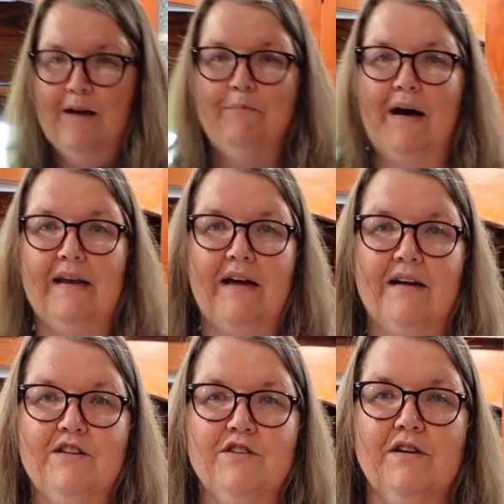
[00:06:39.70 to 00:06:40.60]
Bonnie
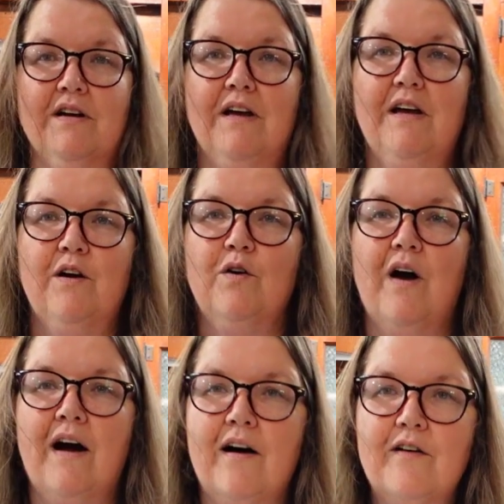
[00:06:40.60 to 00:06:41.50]
Hunter
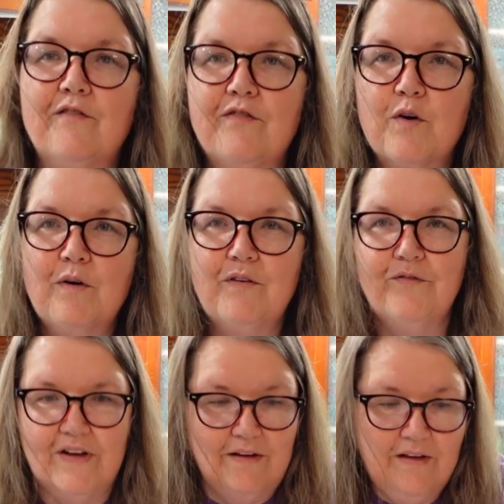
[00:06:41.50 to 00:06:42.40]
of
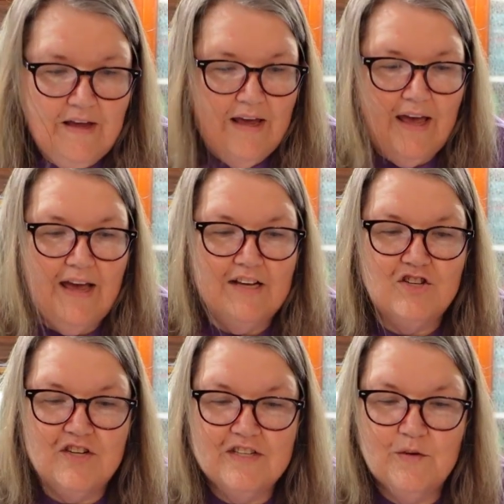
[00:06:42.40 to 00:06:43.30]
Quiltville, as
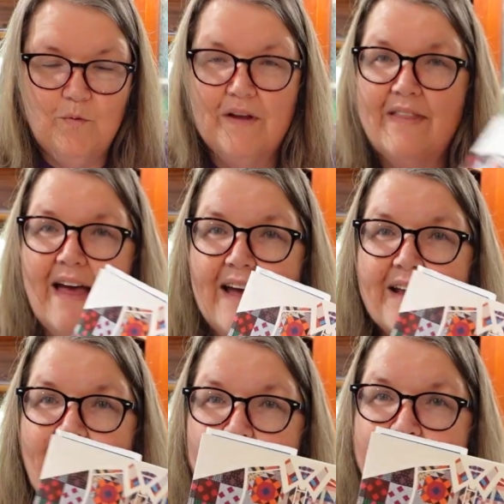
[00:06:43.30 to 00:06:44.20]
she's the one that
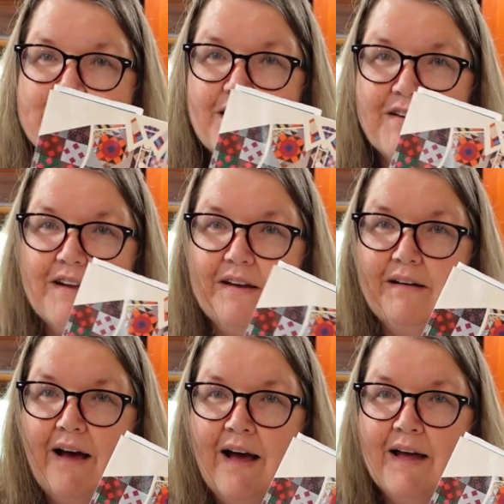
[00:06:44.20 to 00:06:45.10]
got me
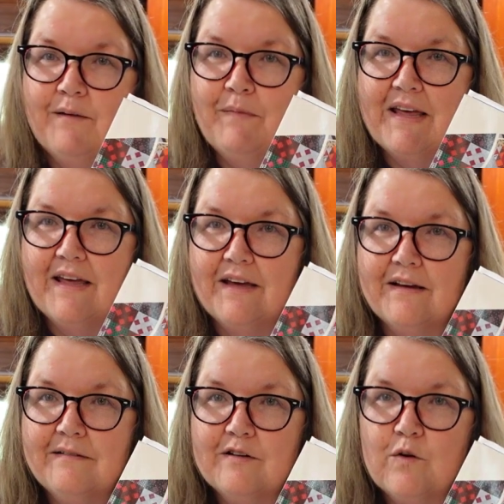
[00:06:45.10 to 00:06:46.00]
started on
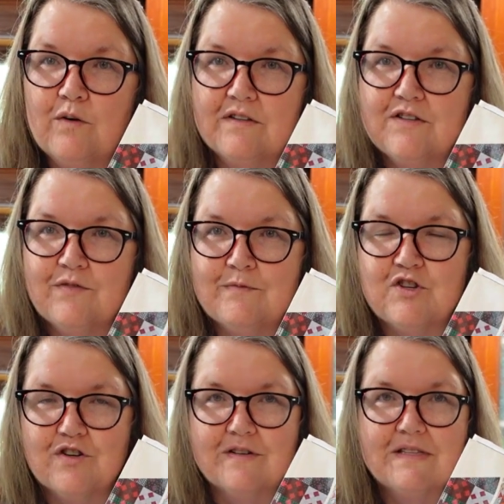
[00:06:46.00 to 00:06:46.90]
making quilts from
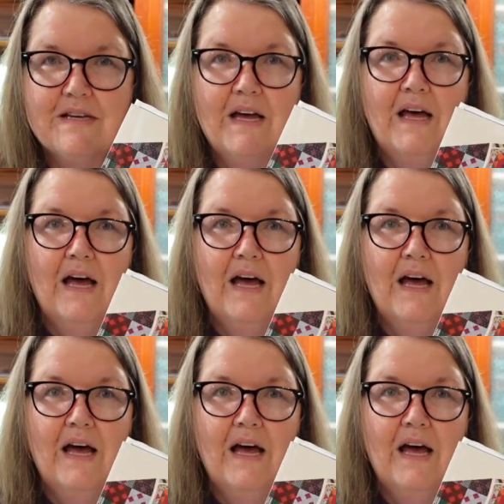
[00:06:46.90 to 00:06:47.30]
shirts.